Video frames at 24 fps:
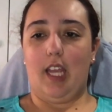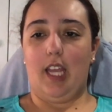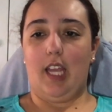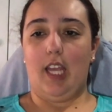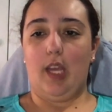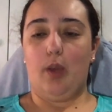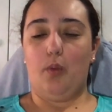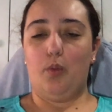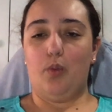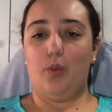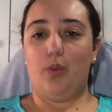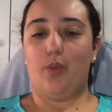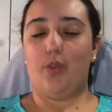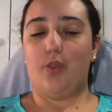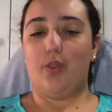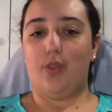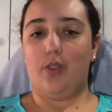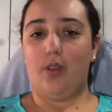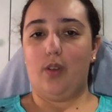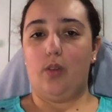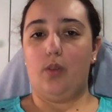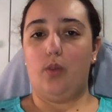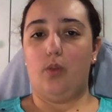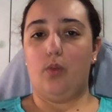it will
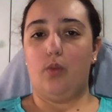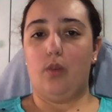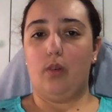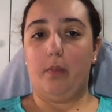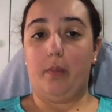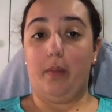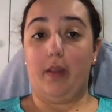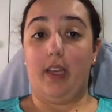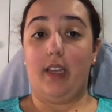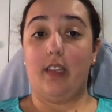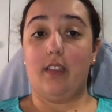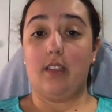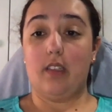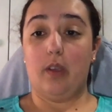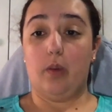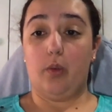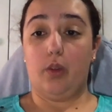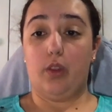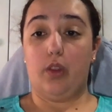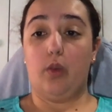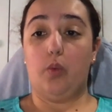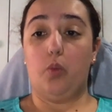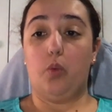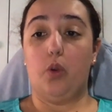still replace it
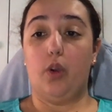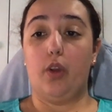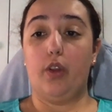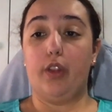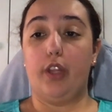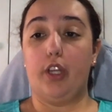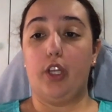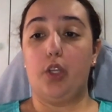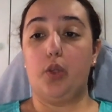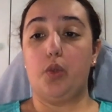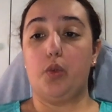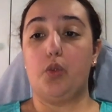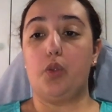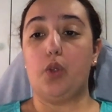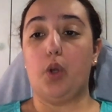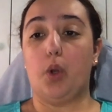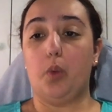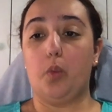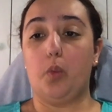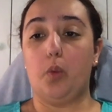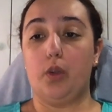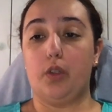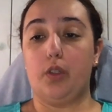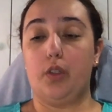with the word that you
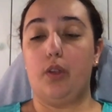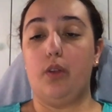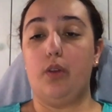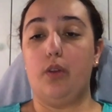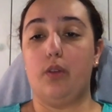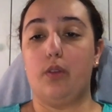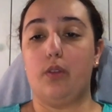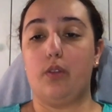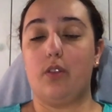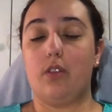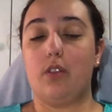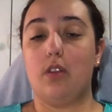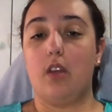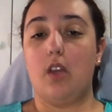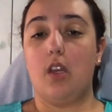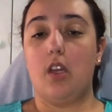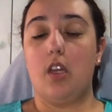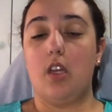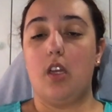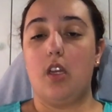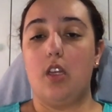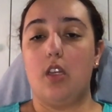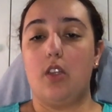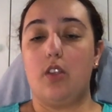don't want used.
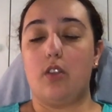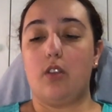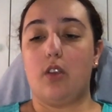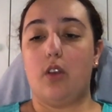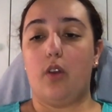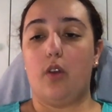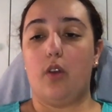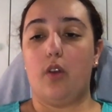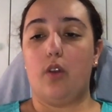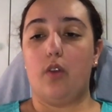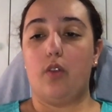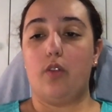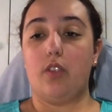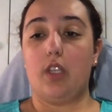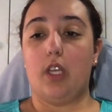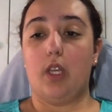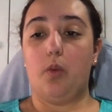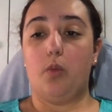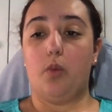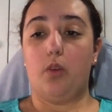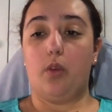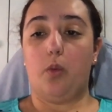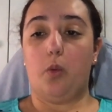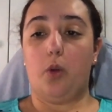So say you
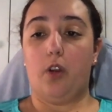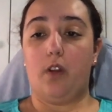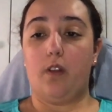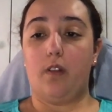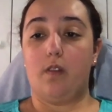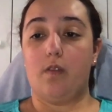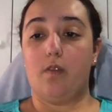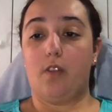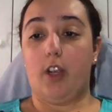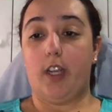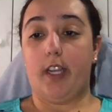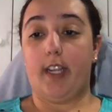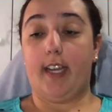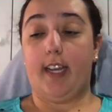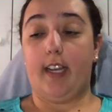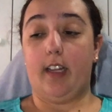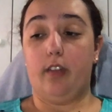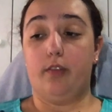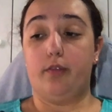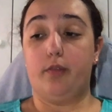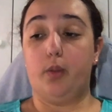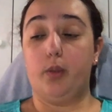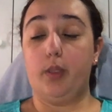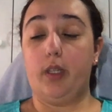want to write
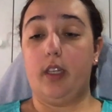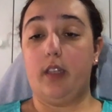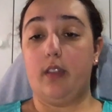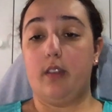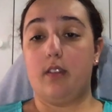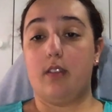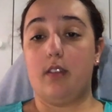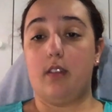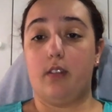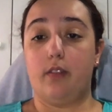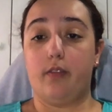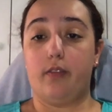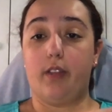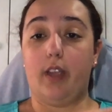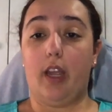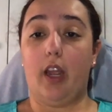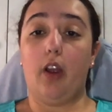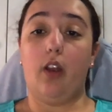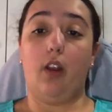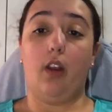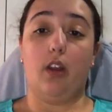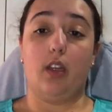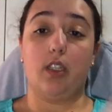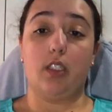California instead of
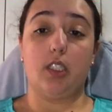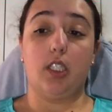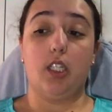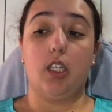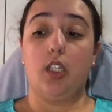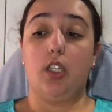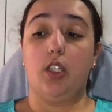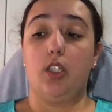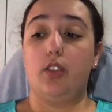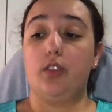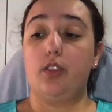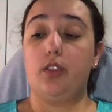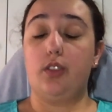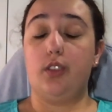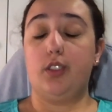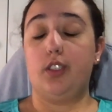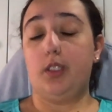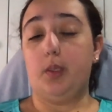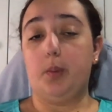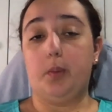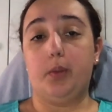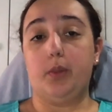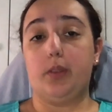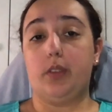Caroline, as soon as
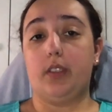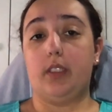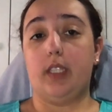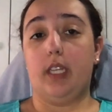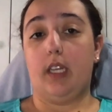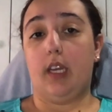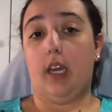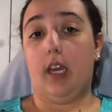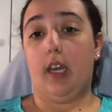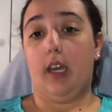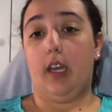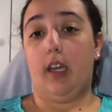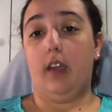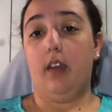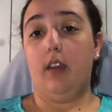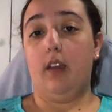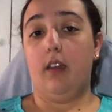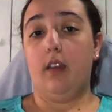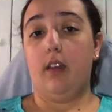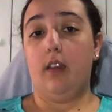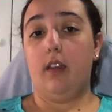you put CA,